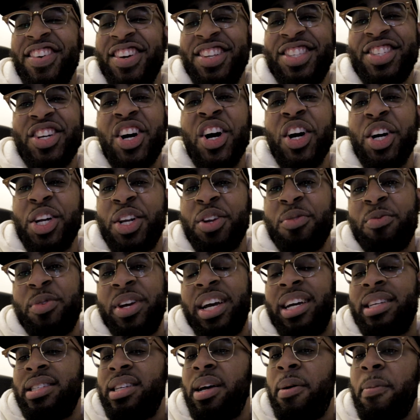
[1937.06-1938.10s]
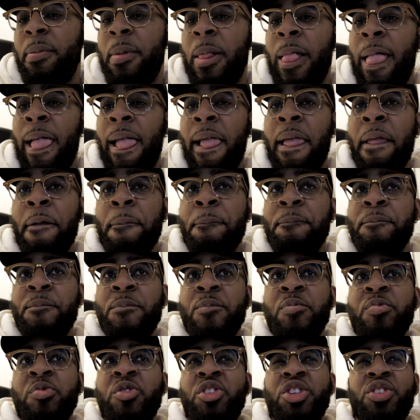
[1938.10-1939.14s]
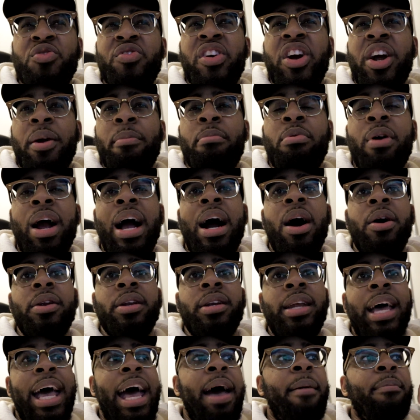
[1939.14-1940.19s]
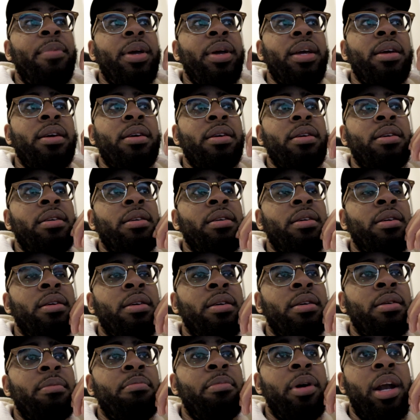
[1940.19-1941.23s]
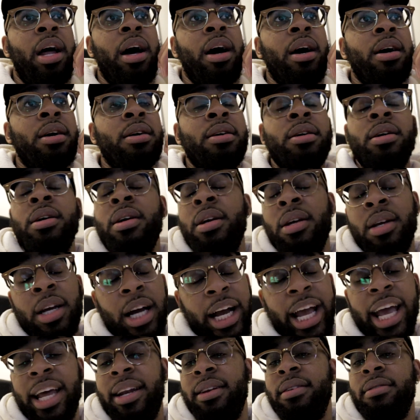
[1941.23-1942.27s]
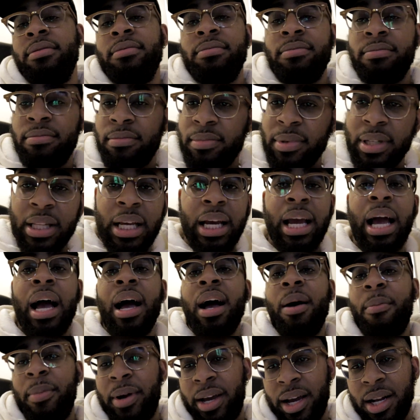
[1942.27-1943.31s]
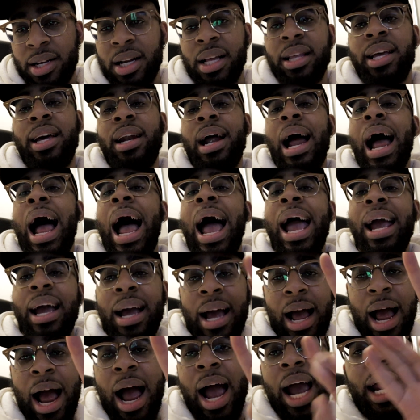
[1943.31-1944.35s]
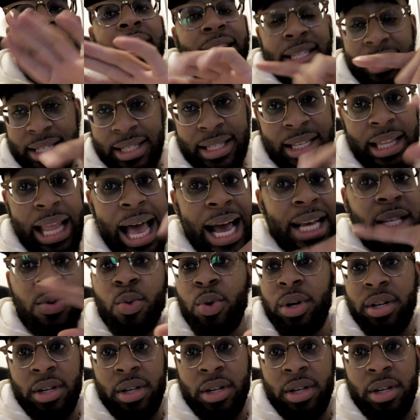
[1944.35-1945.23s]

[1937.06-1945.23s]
I'm real talkative because I'm just very proud and happy. But uh, again, lay out. I'm gonna catch y'all later. All right, all right. This is the last